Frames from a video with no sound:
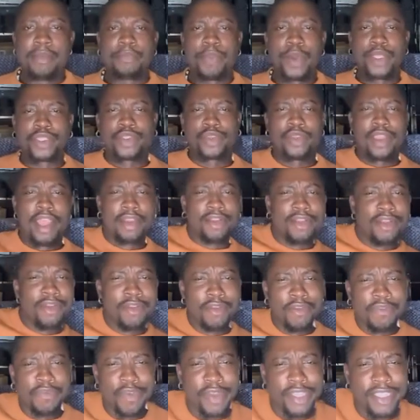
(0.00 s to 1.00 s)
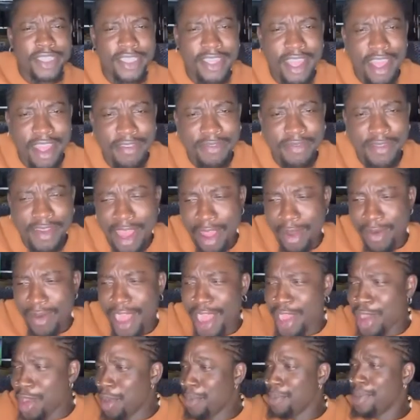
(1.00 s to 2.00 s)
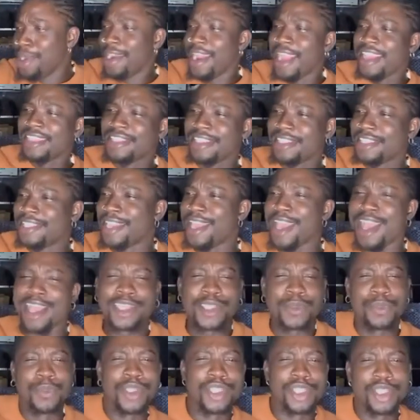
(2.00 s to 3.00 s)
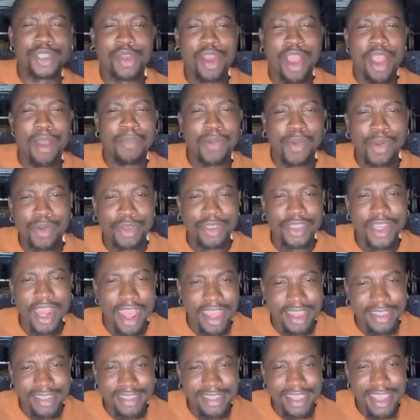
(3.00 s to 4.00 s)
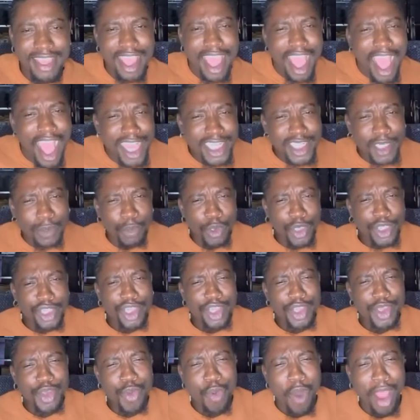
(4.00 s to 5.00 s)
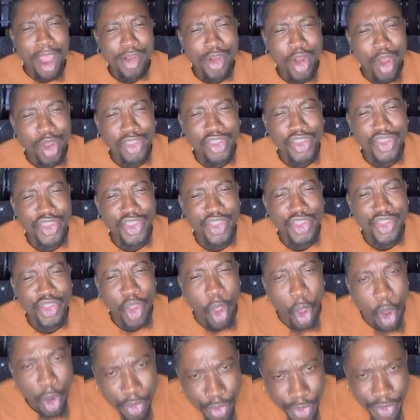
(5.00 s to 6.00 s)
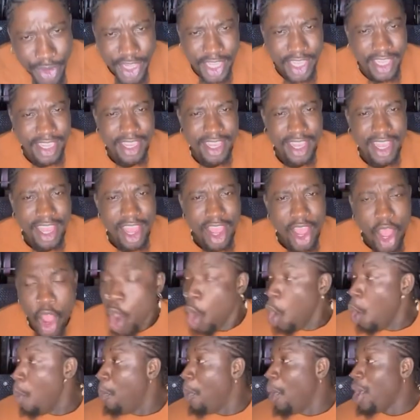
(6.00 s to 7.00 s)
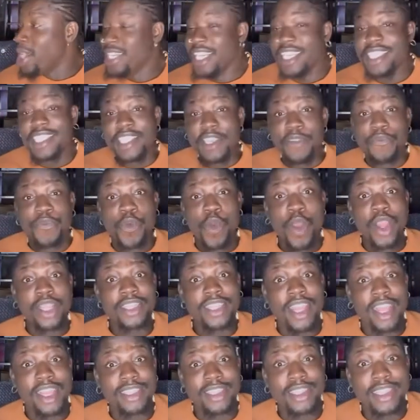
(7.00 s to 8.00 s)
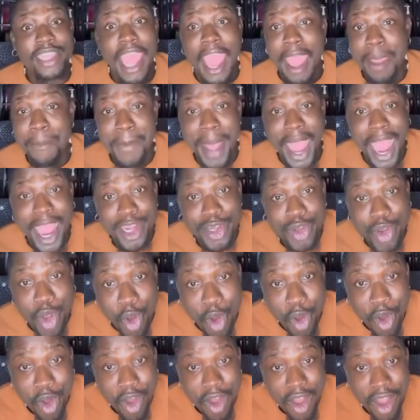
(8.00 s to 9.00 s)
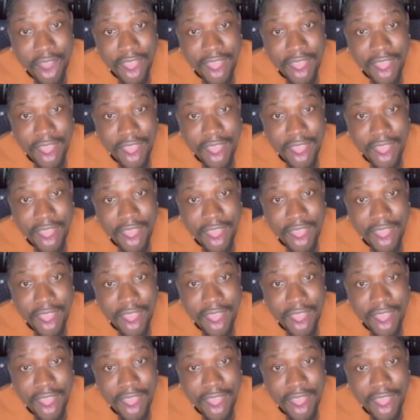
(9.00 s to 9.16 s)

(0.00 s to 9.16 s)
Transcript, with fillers: Portugal don't go for staff now. I come online, see, Ashmusy don't apologize. Ashmusy, you are not sorry. Oh boy, this influencers get mind though.